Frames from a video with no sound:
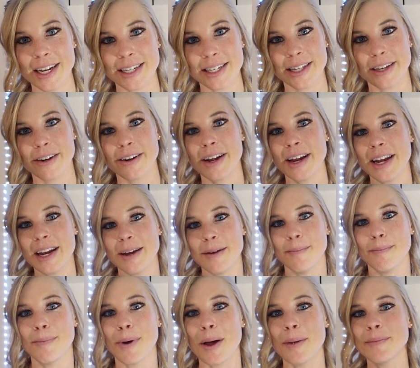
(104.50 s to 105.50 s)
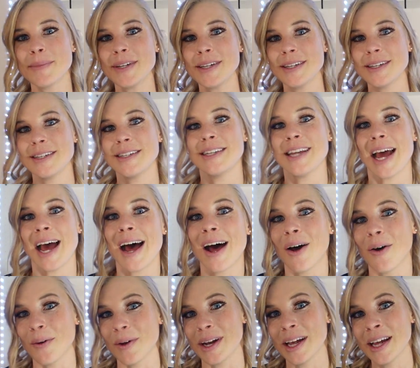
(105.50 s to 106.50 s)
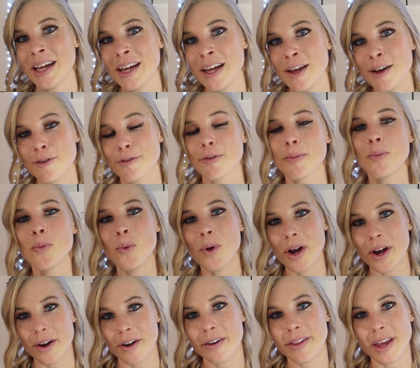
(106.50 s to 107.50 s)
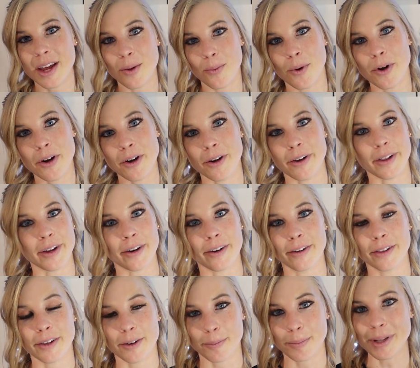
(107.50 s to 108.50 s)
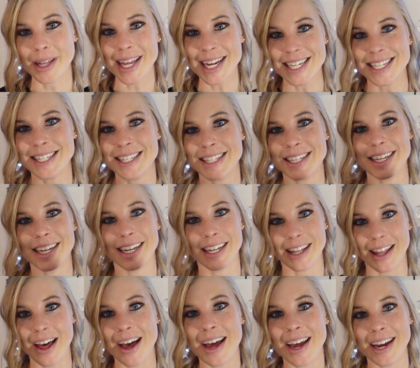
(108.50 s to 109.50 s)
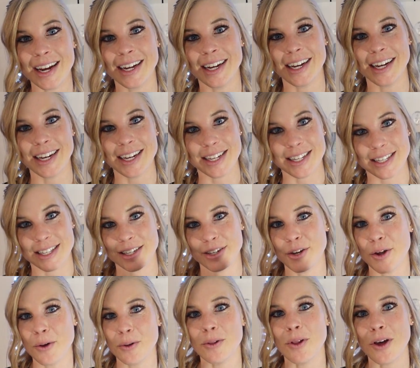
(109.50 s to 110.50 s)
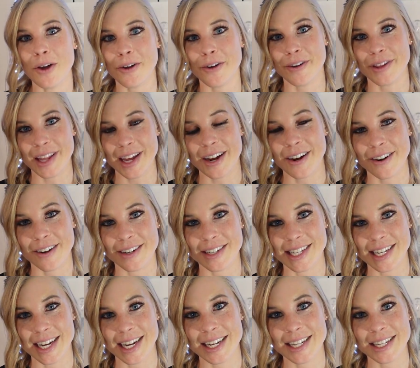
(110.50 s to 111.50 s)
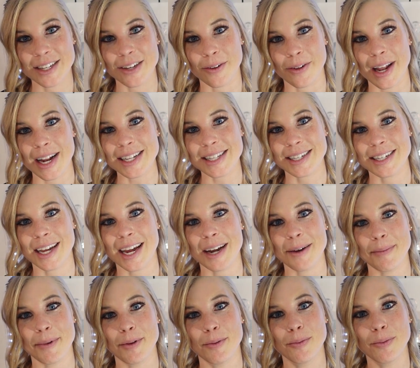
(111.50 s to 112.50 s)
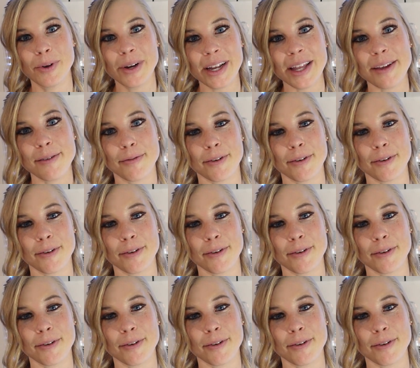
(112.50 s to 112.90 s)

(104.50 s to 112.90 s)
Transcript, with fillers: is they're getting bumped down from where they were. Their, their place in line is no longer theirs, and so that's gotta be really